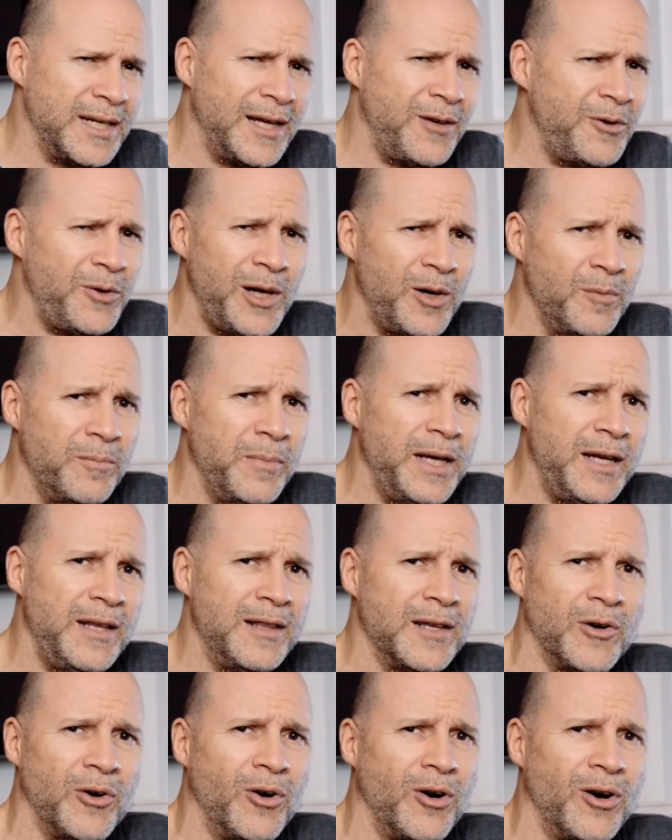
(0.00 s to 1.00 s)
I don't know how many
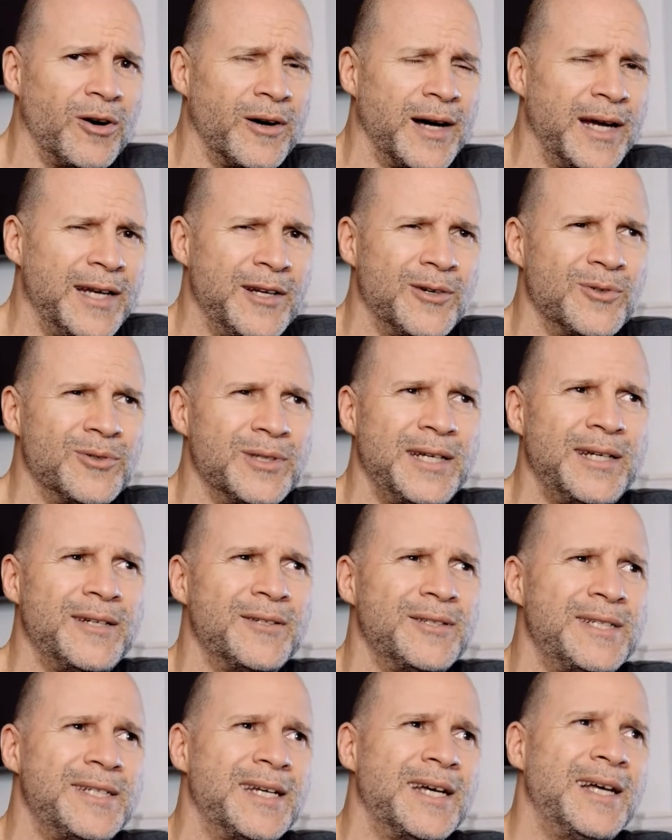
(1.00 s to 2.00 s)
there are. I know
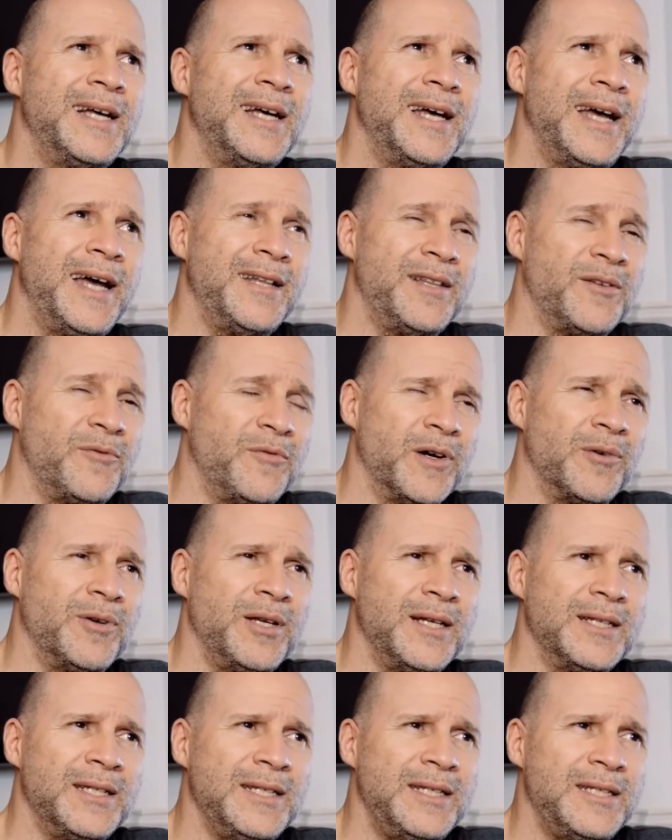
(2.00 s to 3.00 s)
there's at the
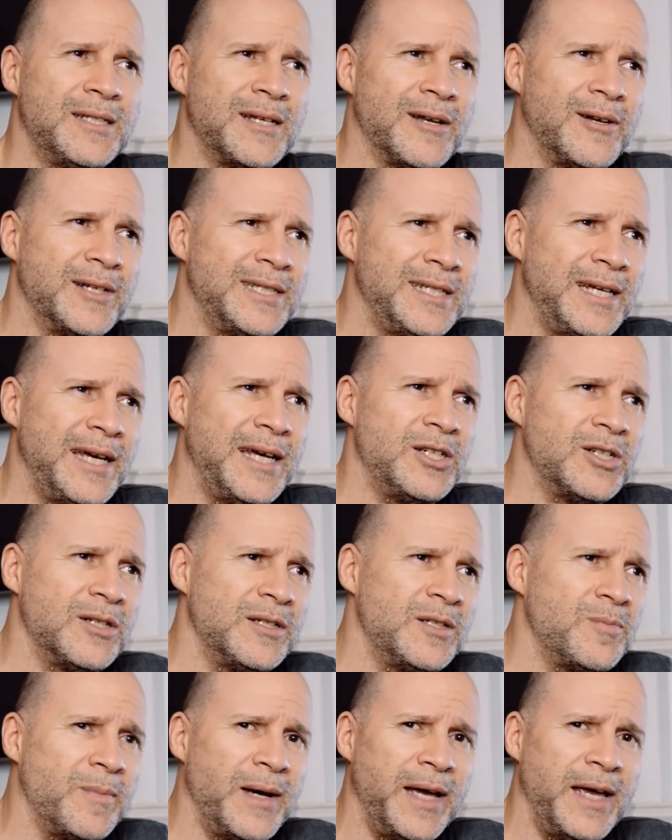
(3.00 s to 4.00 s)
very least Los
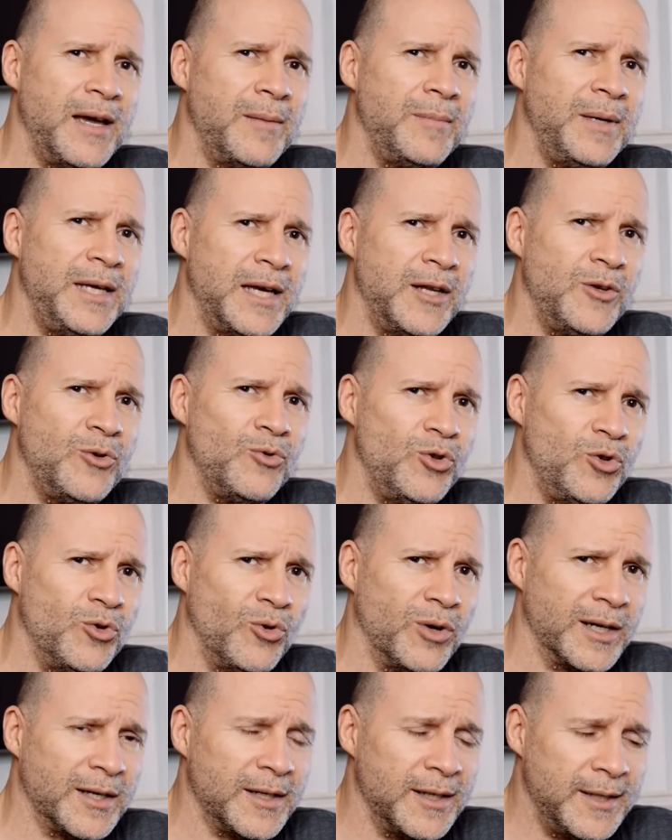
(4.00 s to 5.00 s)
Angeles, Miami, and New
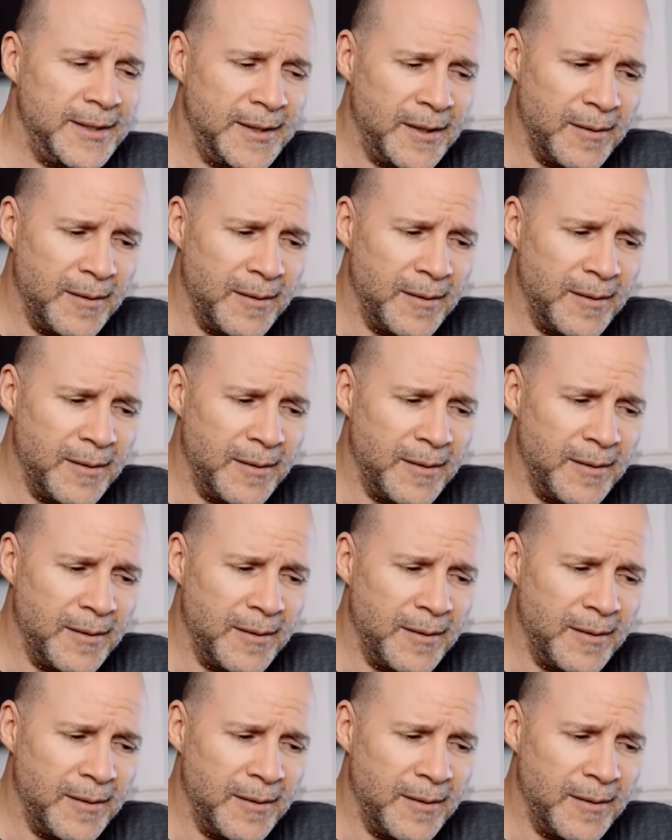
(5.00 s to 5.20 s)
York.